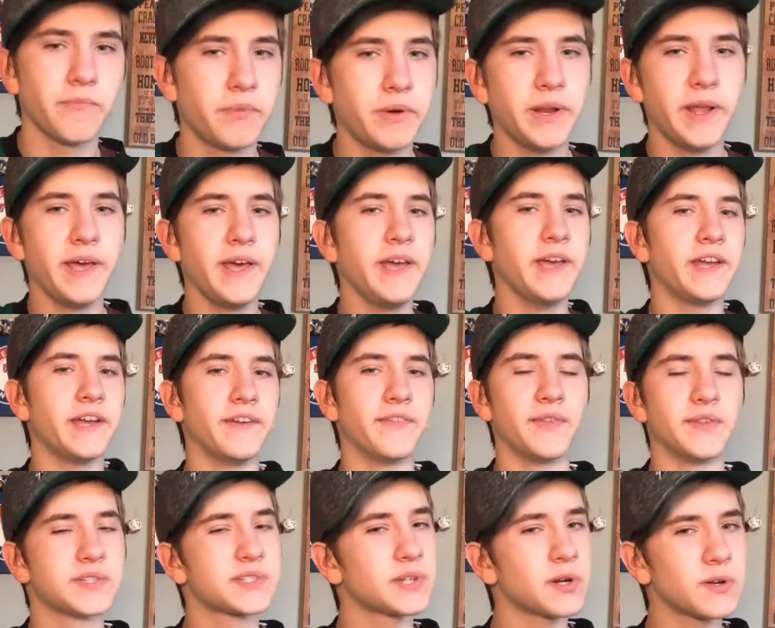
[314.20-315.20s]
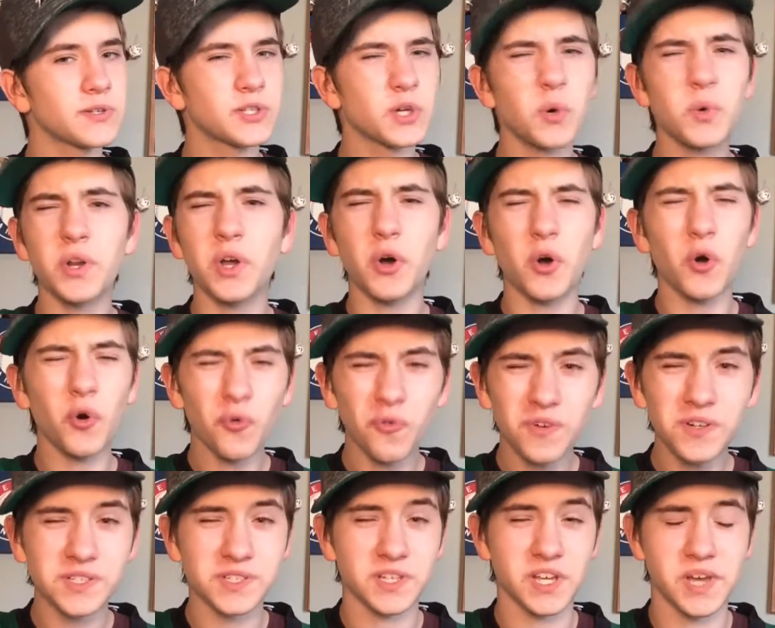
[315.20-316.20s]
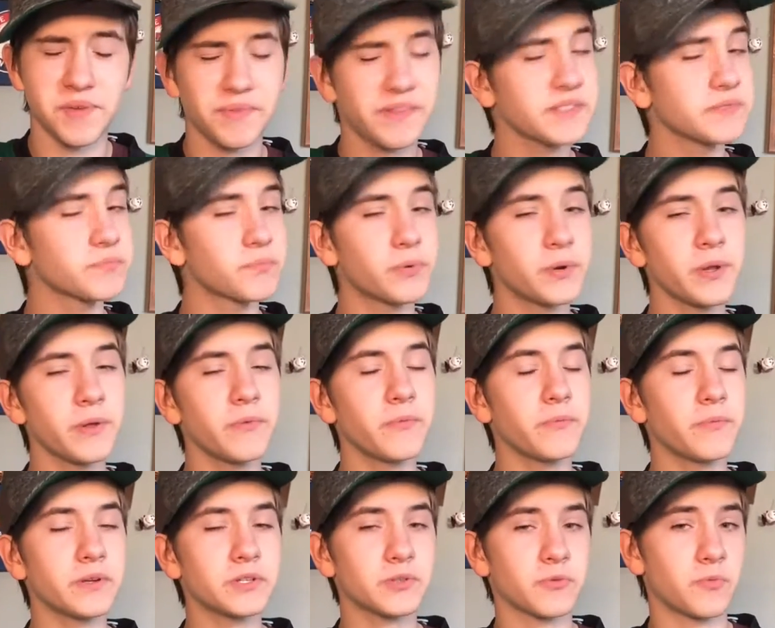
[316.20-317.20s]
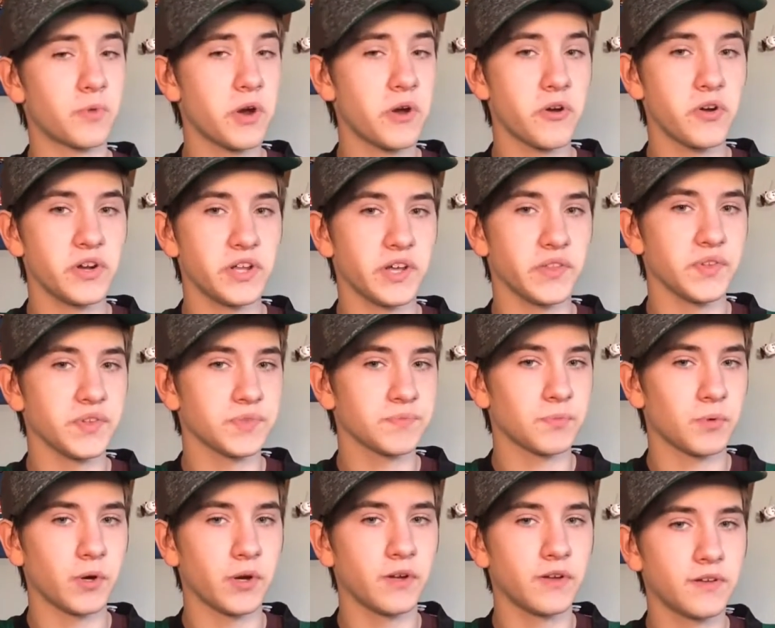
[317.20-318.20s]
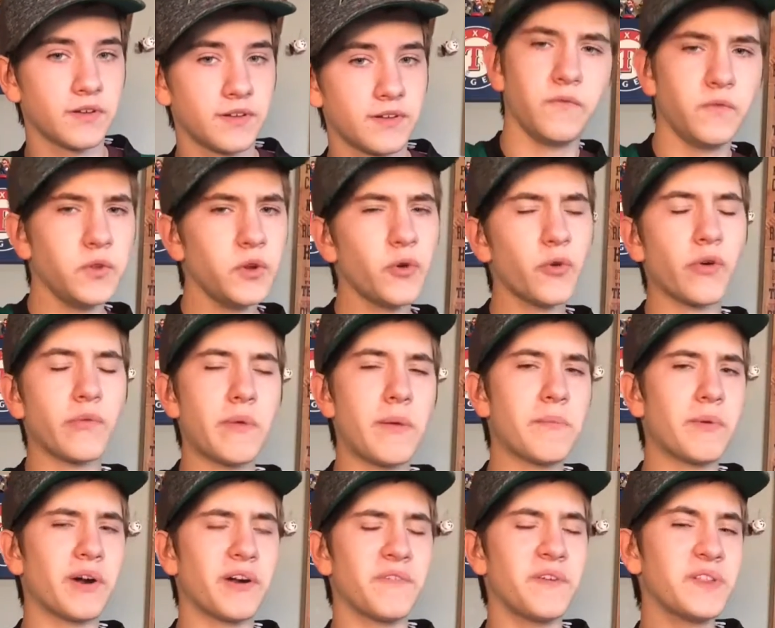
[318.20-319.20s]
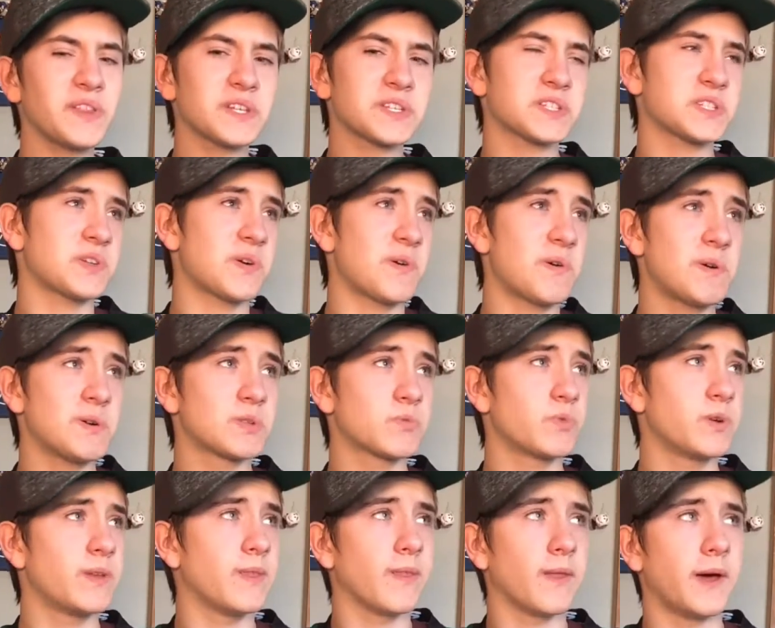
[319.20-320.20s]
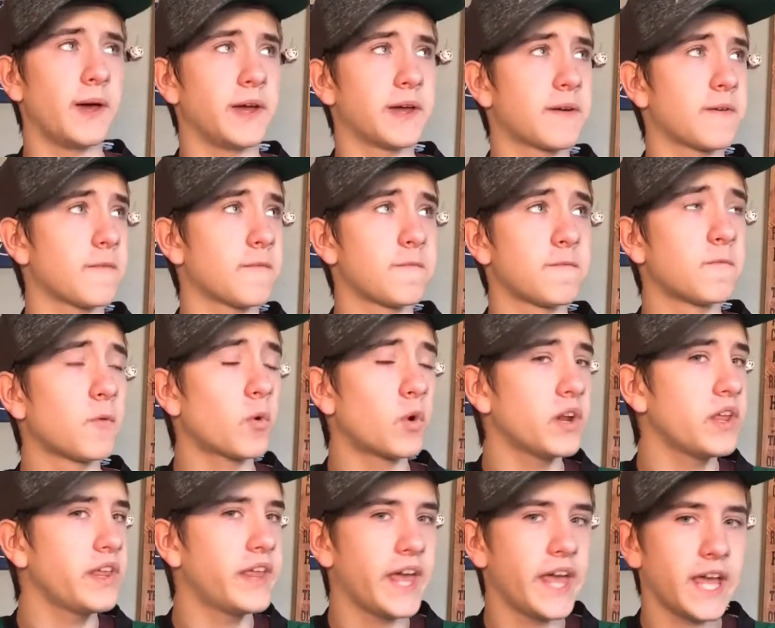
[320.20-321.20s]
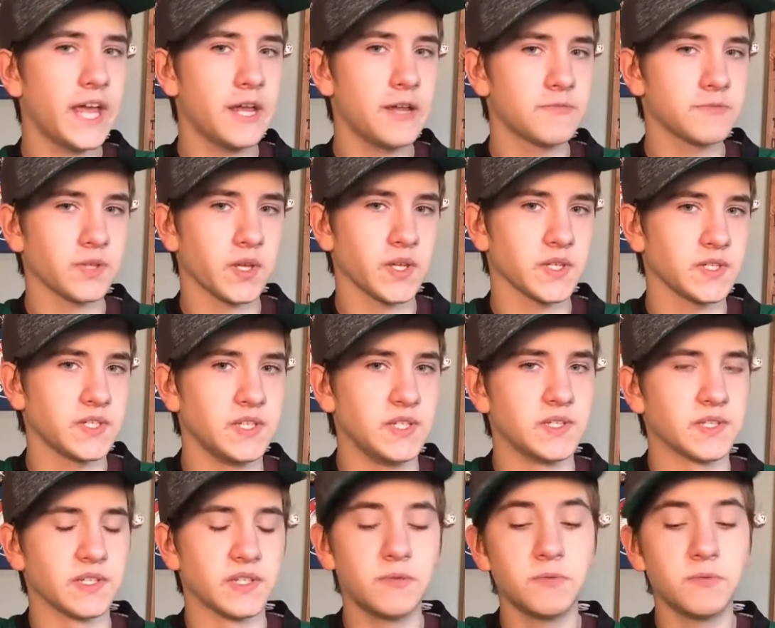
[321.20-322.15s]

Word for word: But hey, the Stars going to overtime. That's pretty much a rarity at this point. If you don't remember, I think the Stars went like 40 games last season.